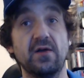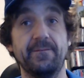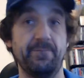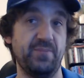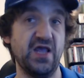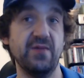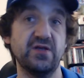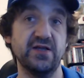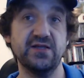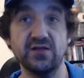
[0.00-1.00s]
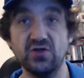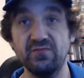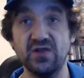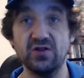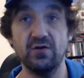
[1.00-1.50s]
became addicted to
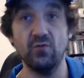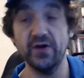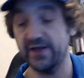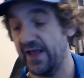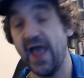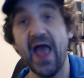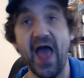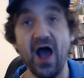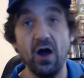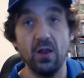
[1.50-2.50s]
Good Mythical Morning. How